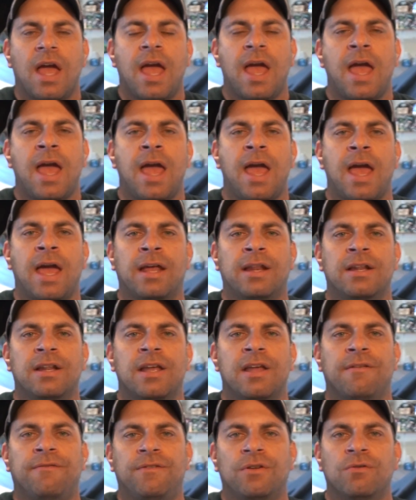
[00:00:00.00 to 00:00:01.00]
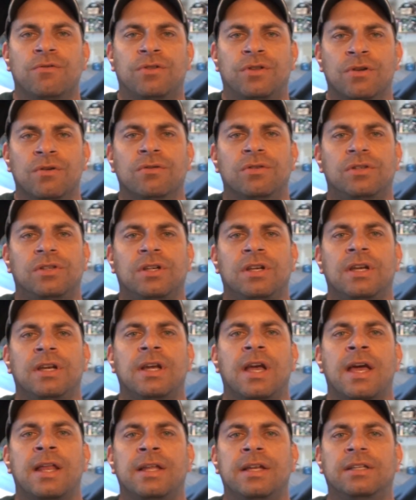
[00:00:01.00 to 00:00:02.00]
And if you do
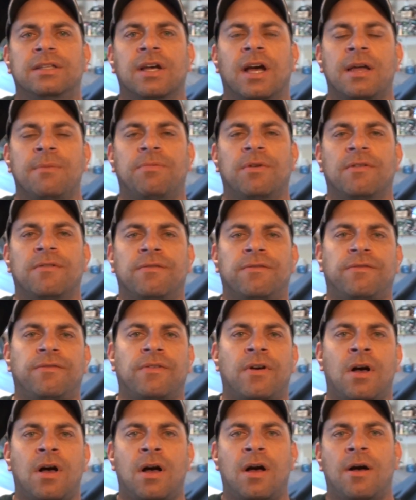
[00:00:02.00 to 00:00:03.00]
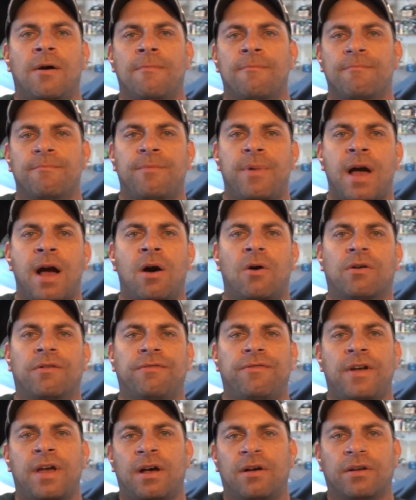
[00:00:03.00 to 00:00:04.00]
see any type of power
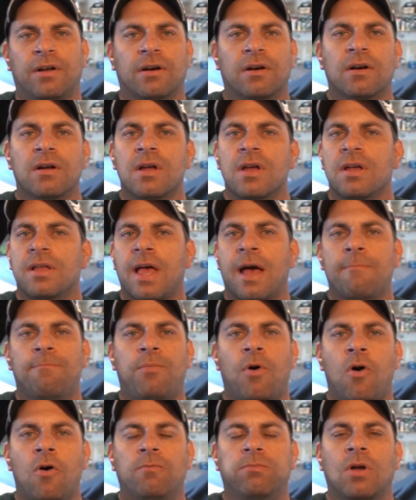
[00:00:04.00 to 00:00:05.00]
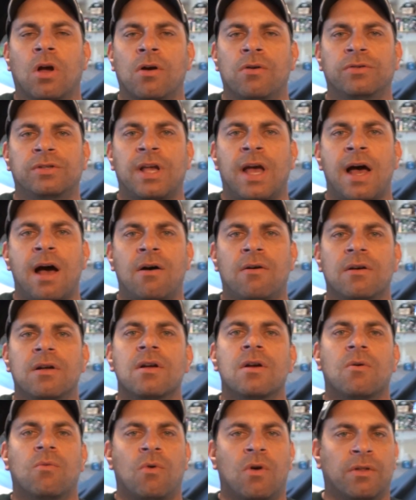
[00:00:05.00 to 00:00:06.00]
failure, that bulb goes
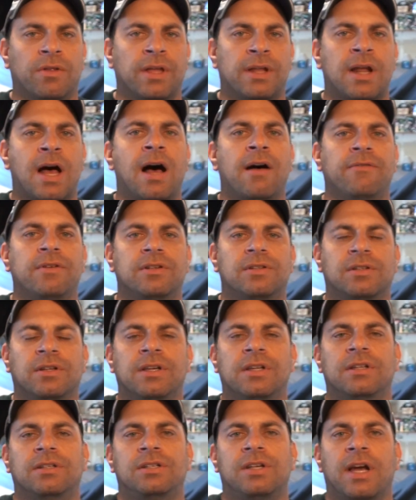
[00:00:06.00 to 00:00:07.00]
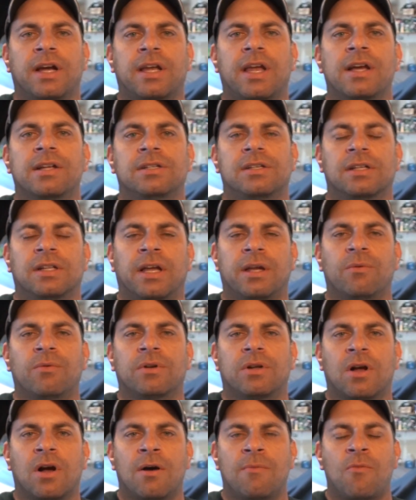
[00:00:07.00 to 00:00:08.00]
out, well then obviously the check engine light
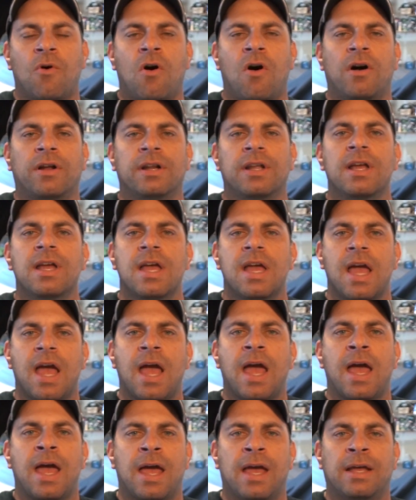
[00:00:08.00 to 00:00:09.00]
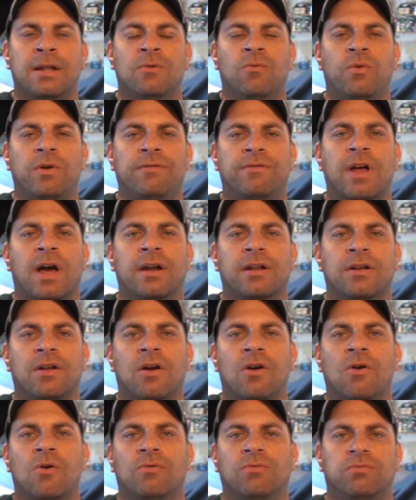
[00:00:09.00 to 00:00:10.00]
would come on, and we've got to
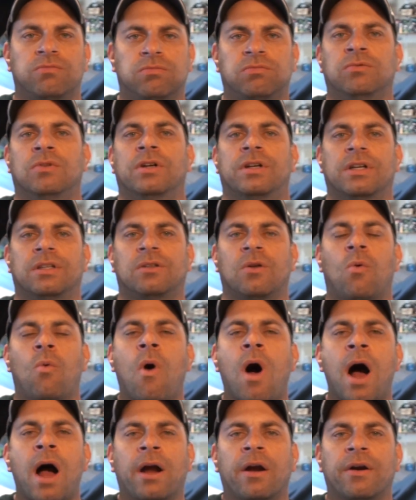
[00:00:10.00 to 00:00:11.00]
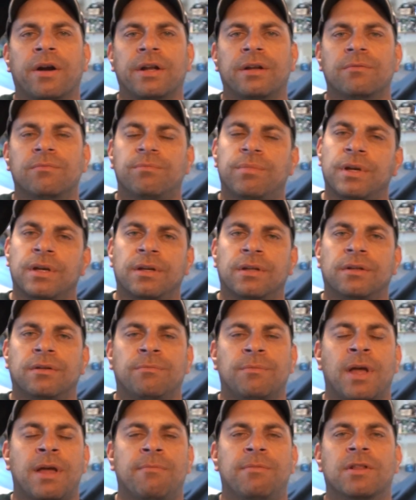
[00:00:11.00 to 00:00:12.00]
go look at the wiring,
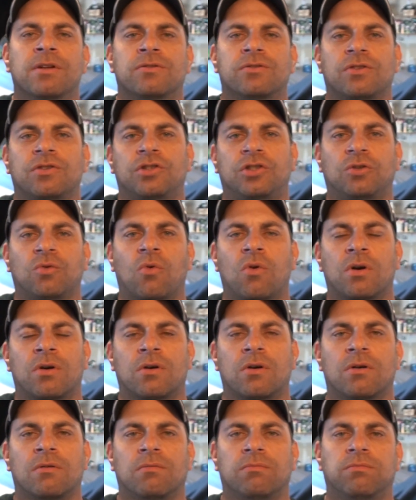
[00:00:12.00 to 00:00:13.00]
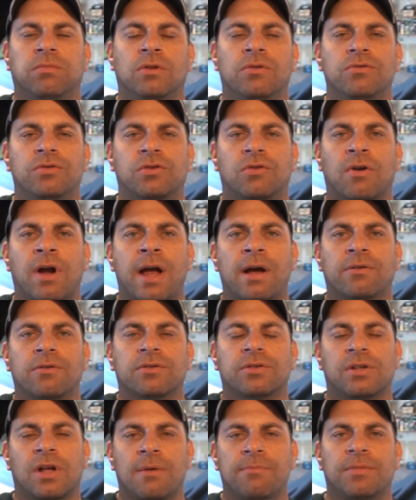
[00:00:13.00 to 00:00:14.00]
being maybe there's a short or loose ground
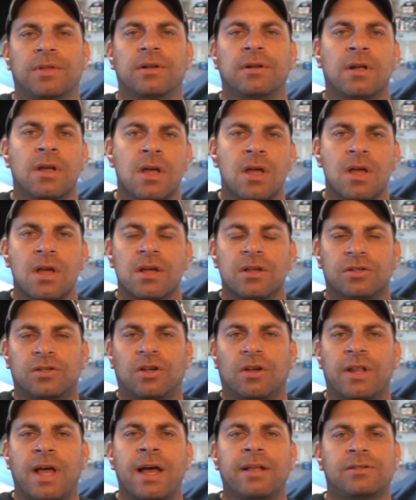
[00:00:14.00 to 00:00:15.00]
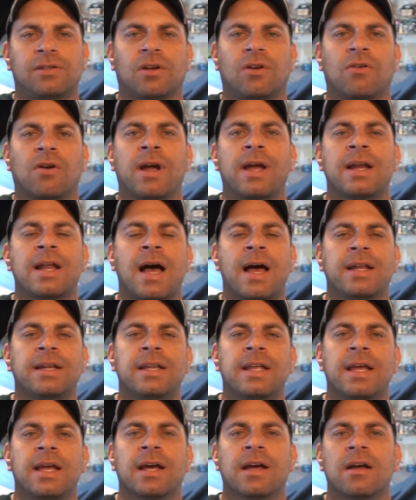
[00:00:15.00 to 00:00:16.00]
or something. So that's a great
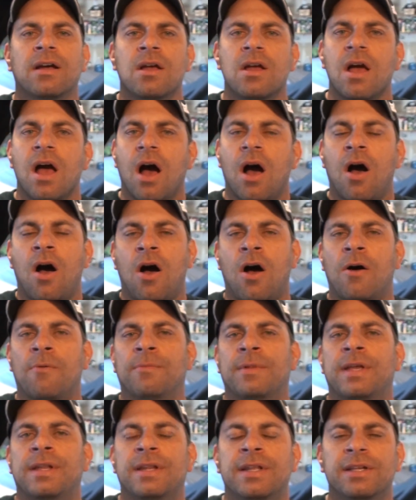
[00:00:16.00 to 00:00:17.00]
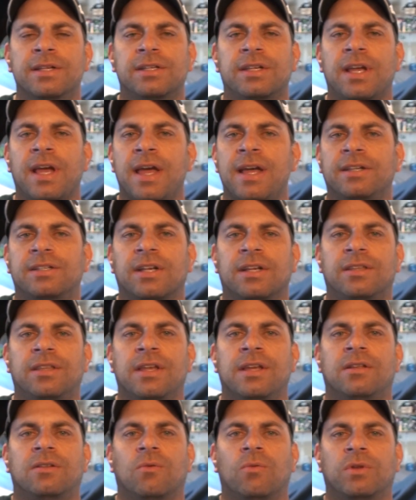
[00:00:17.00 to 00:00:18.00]
idea. In this case, I
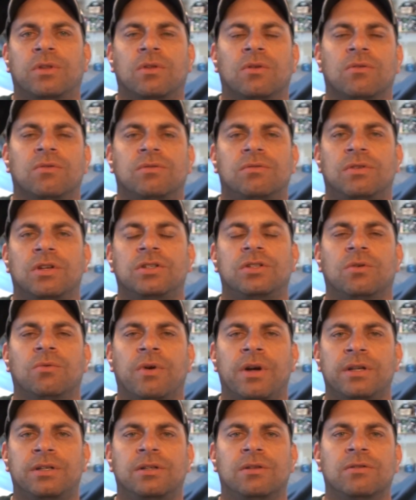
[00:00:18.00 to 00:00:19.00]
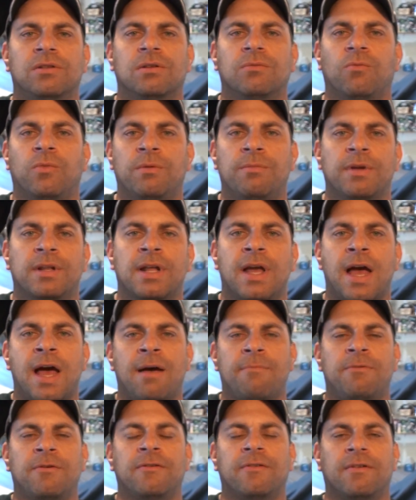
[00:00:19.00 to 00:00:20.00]
think with the situation that we've been
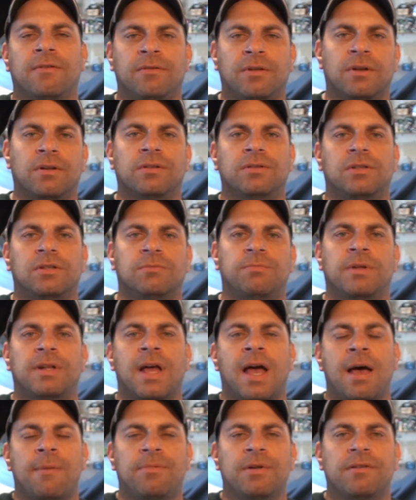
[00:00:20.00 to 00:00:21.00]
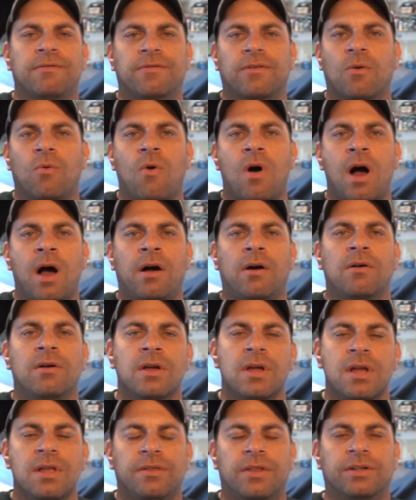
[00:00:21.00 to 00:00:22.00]
happening, you know, this has been happening for a
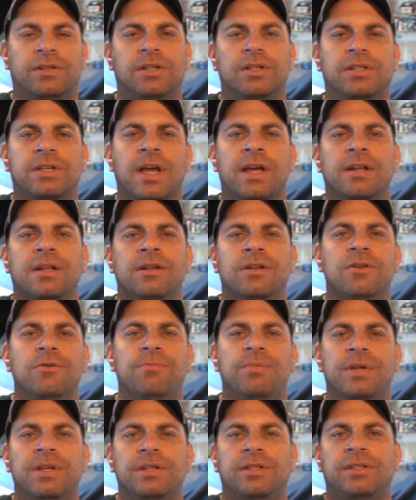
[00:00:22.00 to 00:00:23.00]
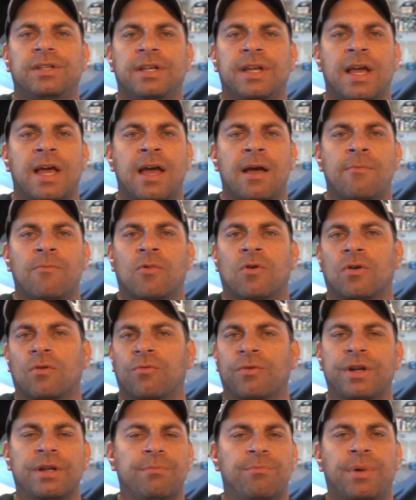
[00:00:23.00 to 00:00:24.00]
while. This is getting a new PCM or
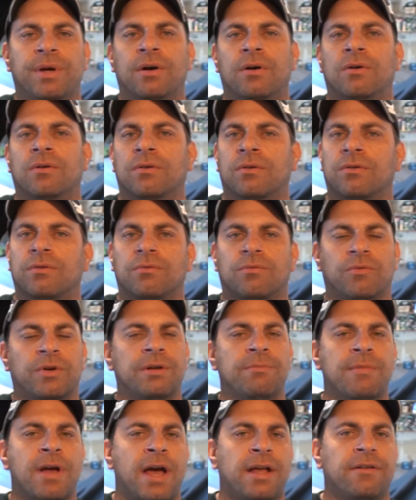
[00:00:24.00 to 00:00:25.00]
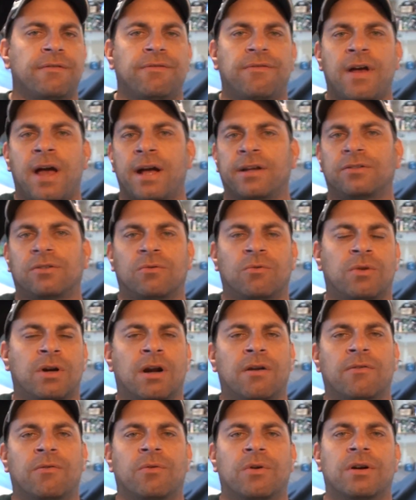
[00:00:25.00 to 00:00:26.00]
rebuild or remanufacture,
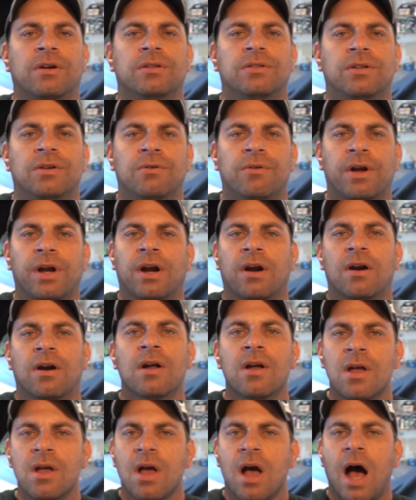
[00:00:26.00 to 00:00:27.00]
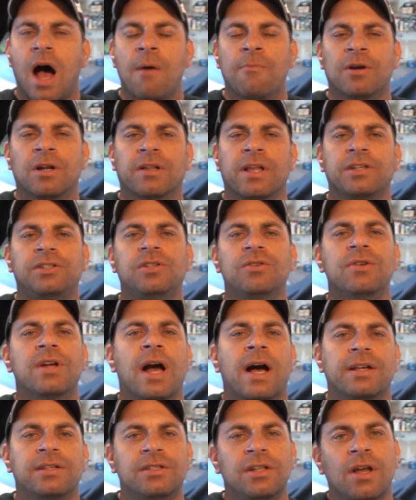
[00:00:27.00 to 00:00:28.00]
whatever we're going to do here. I'm going to let you
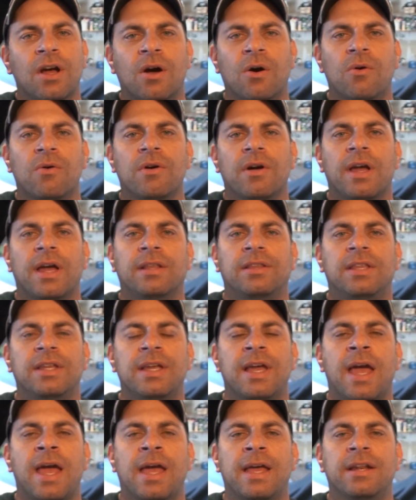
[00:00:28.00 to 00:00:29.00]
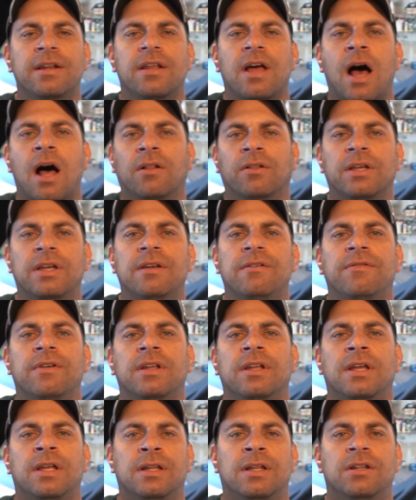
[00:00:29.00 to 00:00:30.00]
guys know at the end. I'll leave
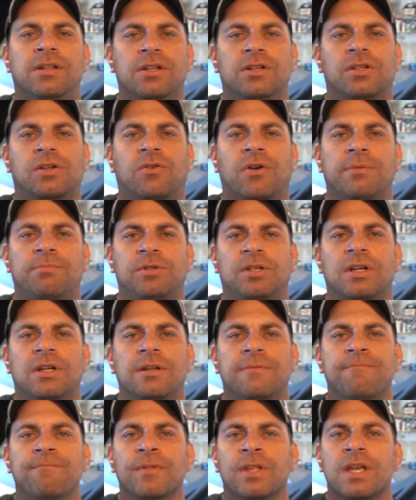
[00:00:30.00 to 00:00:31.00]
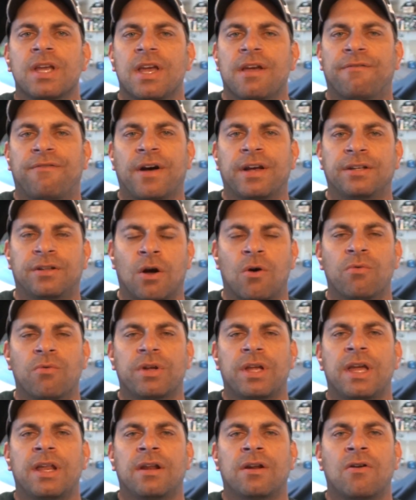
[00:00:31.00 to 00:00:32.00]
it in the description if I don't
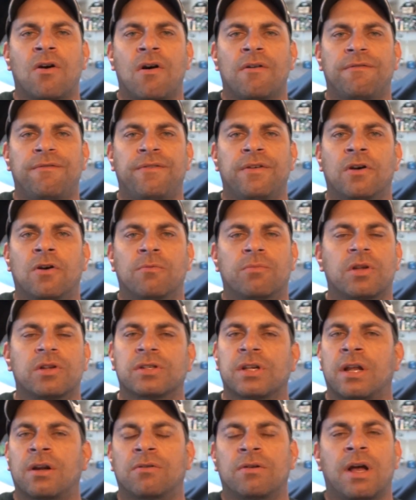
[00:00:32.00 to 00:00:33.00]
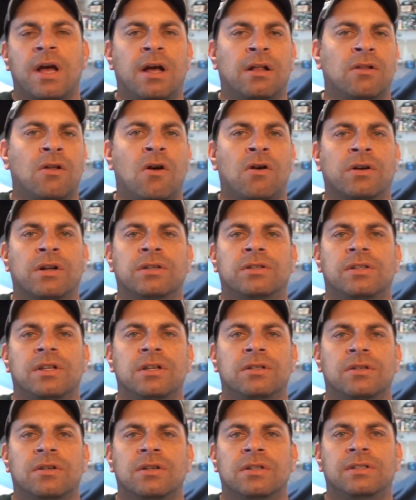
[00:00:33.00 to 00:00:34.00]
get it on film, because I don't know how long this
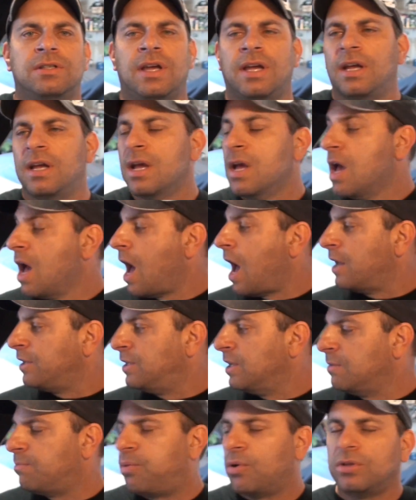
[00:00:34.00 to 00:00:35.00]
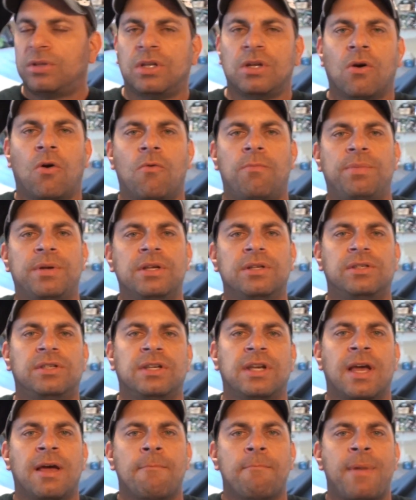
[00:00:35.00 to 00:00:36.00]
thing's going to take. I did put the old
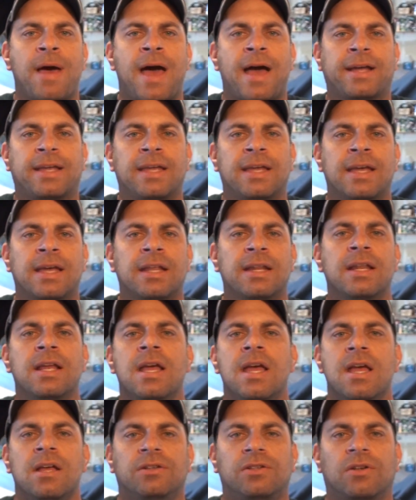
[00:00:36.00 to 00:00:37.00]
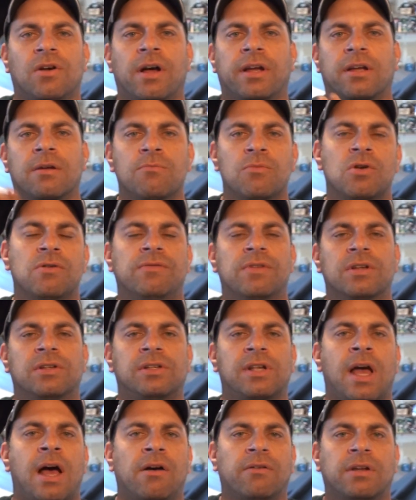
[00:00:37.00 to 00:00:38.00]
PCM back in so I can move
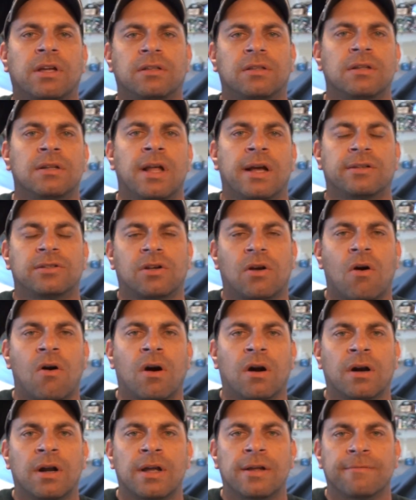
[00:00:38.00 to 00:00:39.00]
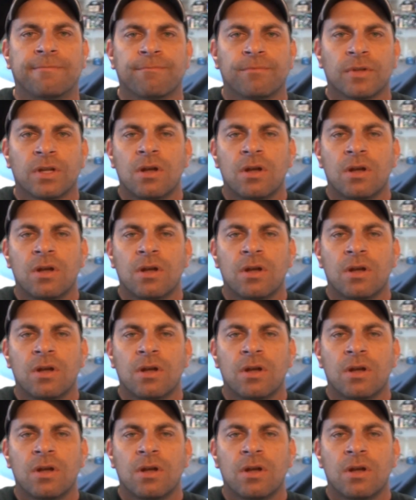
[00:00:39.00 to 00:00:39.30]
this out and get the next car in.